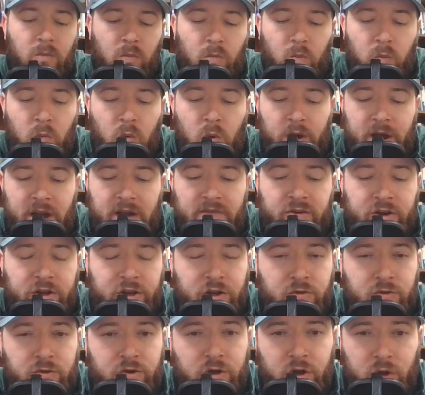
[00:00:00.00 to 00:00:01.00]
Whatever
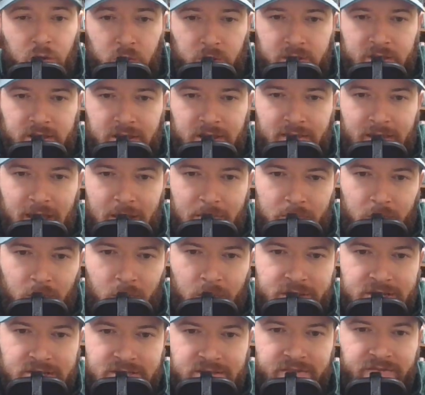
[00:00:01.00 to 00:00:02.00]
you do with it, that
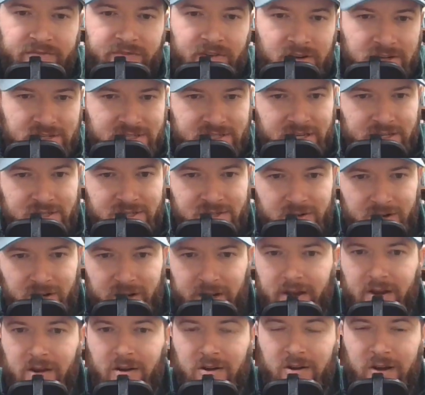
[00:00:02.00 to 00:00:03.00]
points to 1st
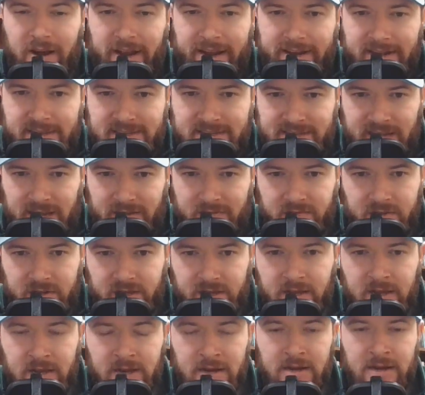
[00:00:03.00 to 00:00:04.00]
century or AD 70.